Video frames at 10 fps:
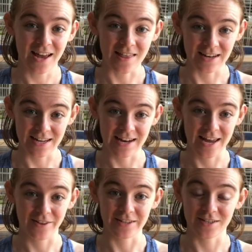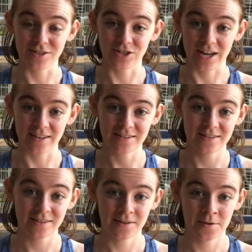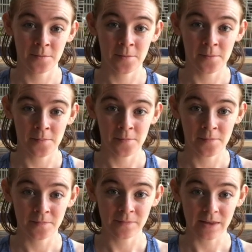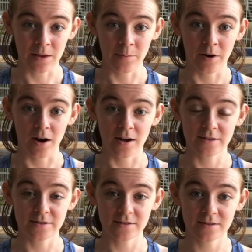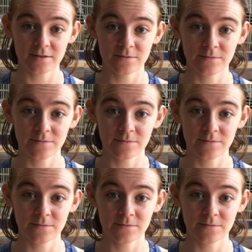and then inhale into the chest, and pause.